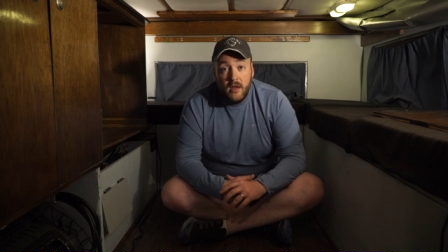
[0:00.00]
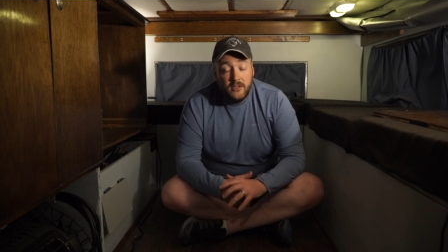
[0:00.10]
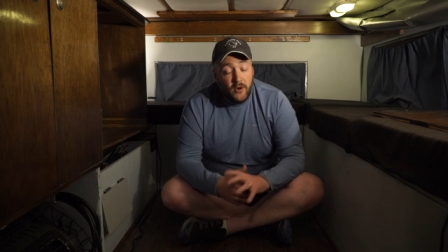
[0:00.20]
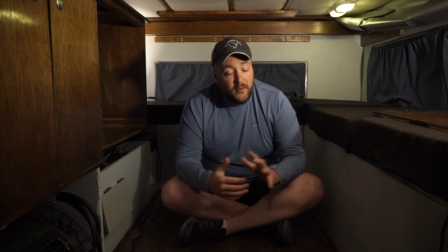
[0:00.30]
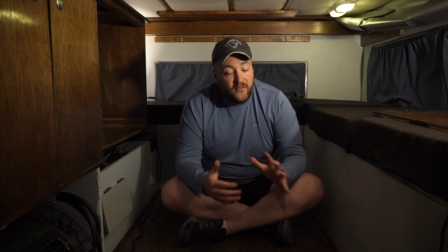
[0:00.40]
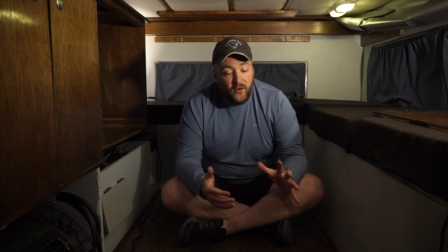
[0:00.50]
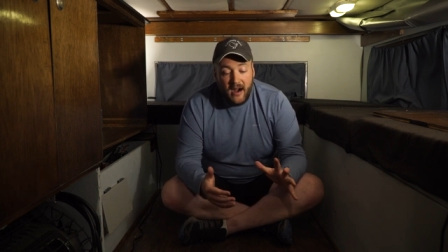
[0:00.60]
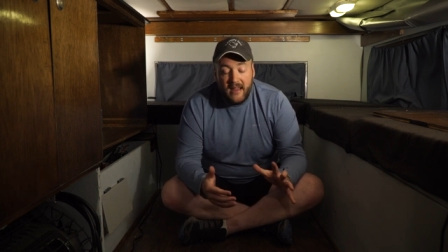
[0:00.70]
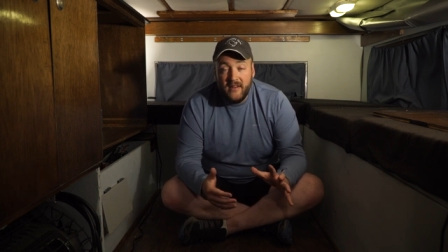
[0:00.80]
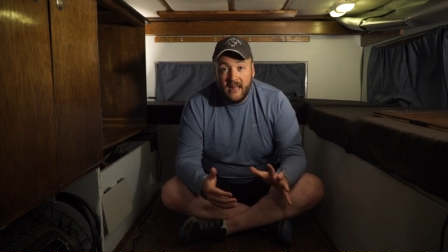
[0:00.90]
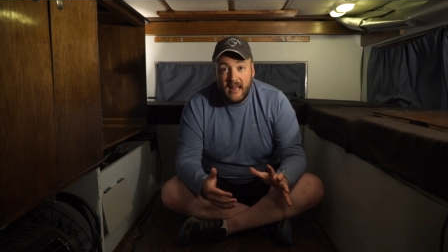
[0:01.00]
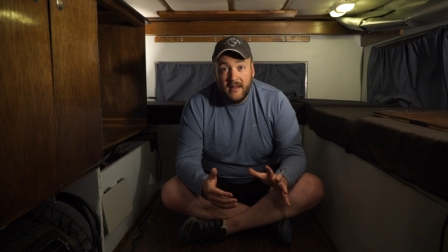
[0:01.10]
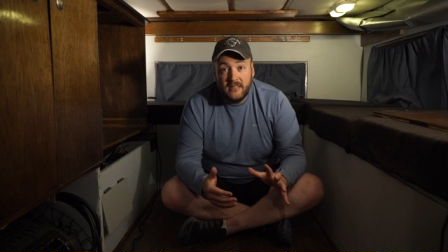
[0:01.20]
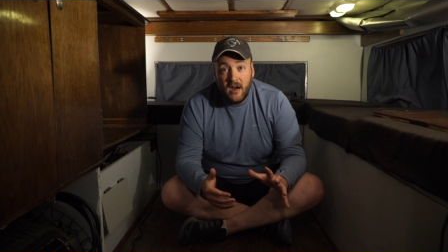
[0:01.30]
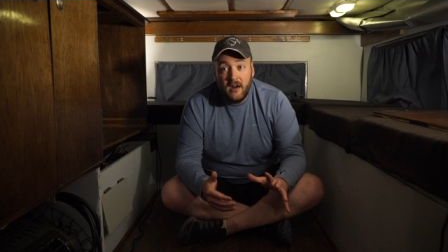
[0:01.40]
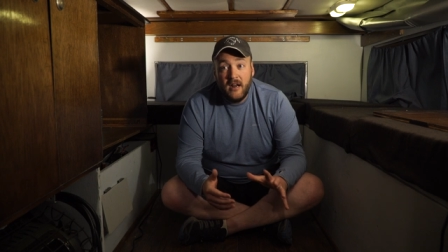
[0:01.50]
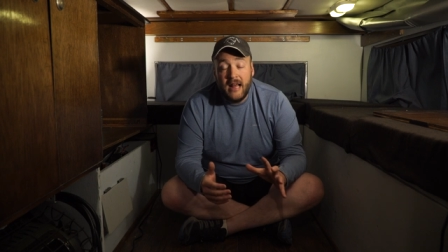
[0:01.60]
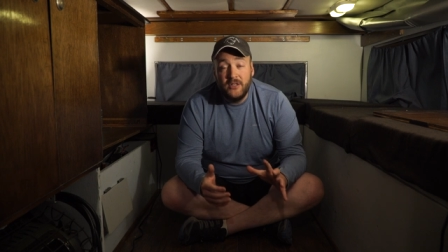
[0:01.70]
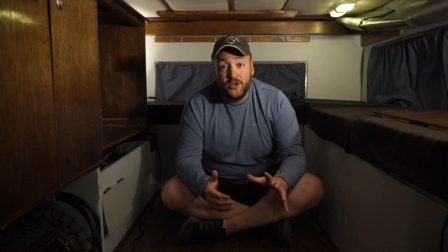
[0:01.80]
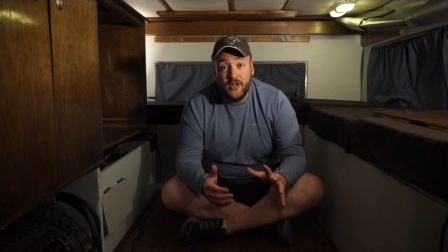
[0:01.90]
So before I even got started,
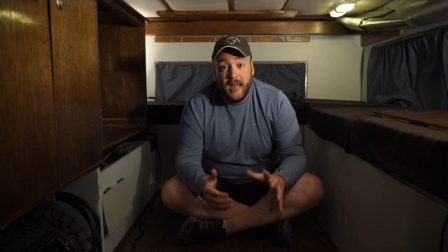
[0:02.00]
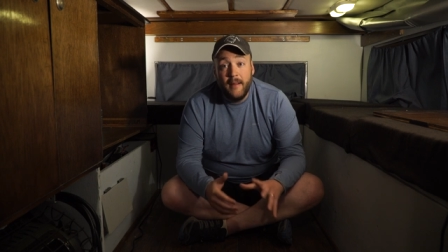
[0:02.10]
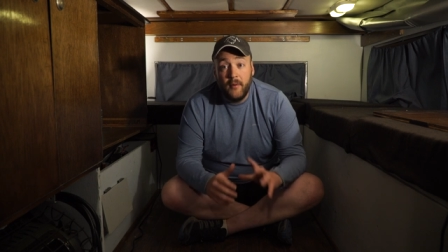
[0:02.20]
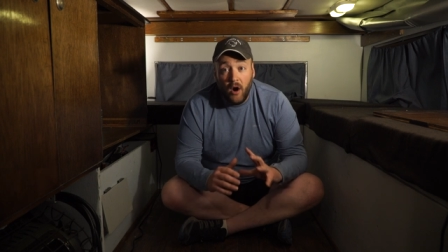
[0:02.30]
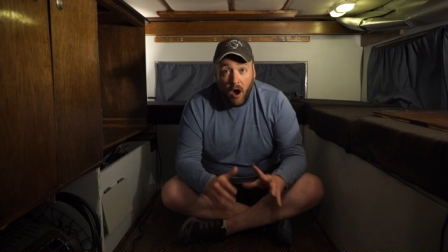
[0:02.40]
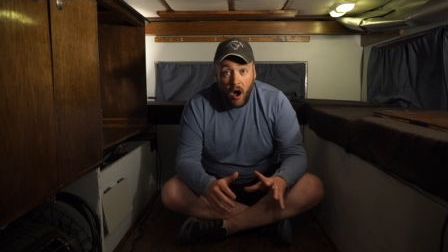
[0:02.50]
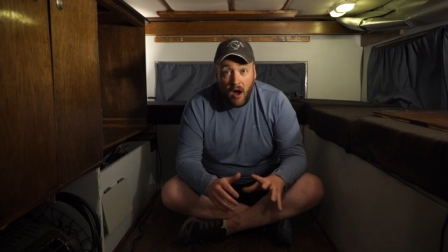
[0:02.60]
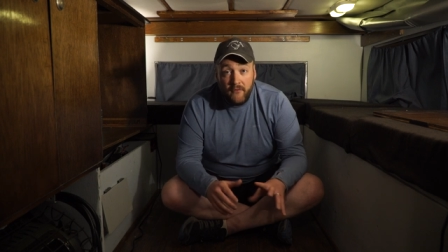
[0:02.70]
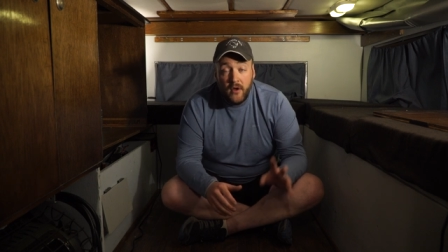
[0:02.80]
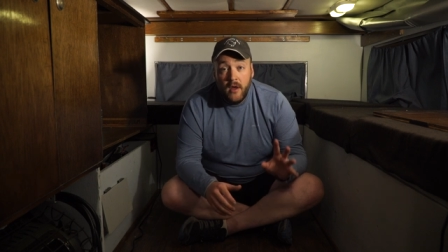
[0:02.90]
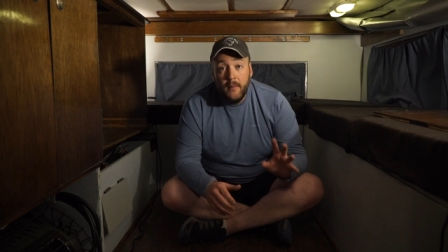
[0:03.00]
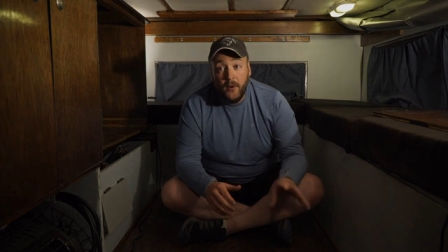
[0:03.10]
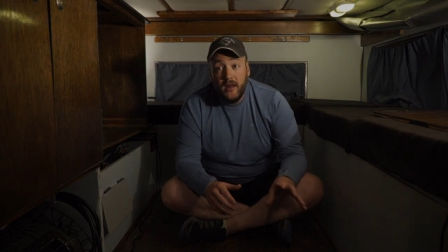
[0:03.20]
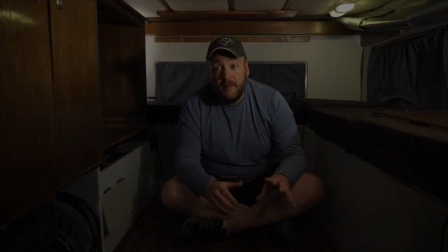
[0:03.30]
I took the camper off, put